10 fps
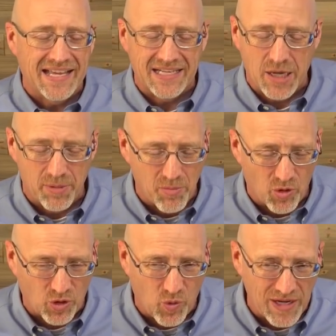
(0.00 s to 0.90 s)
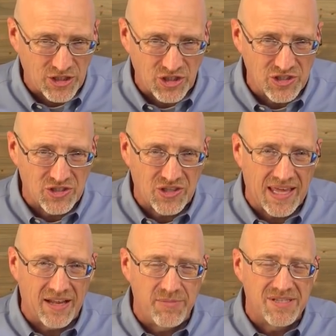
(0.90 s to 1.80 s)
I got a couple of more questions
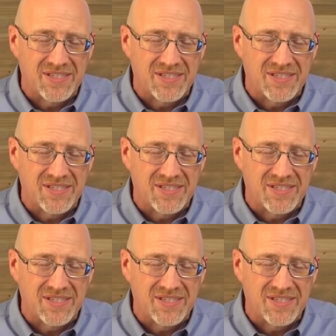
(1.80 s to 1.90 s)
that have been